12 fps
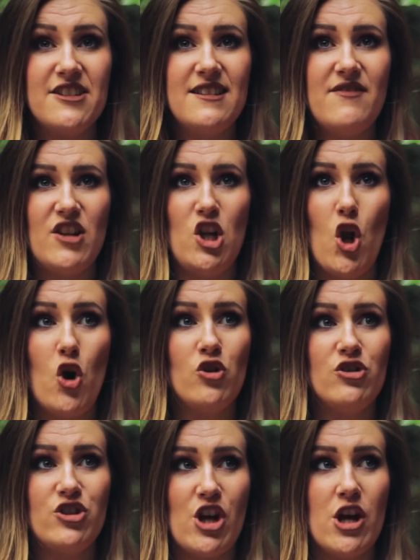doesn't have a
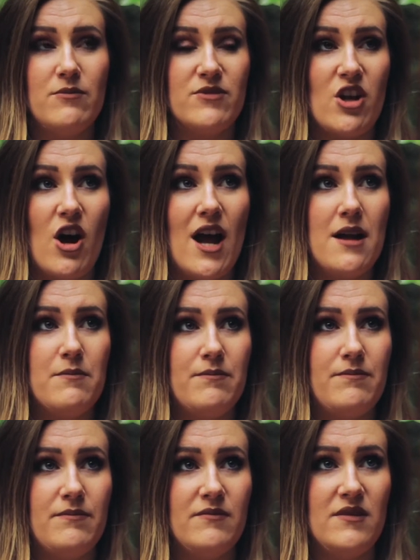long term type,
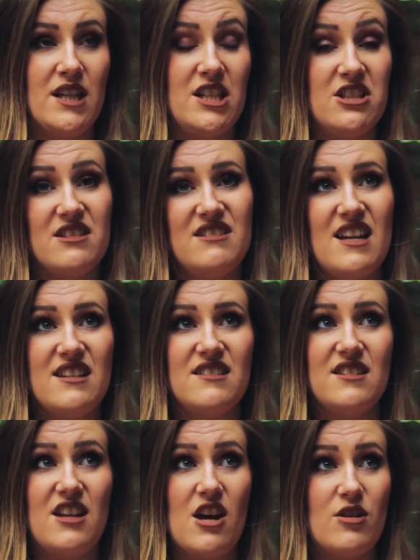he just
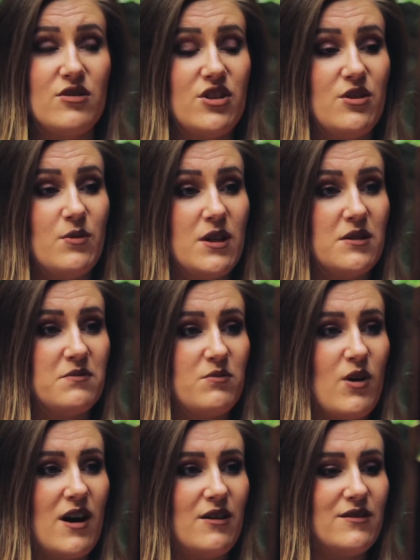has girls who are,
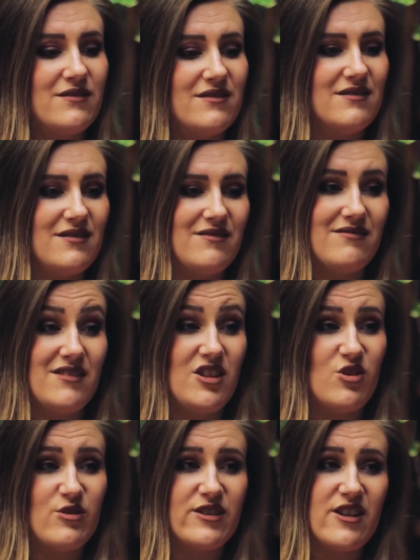well, your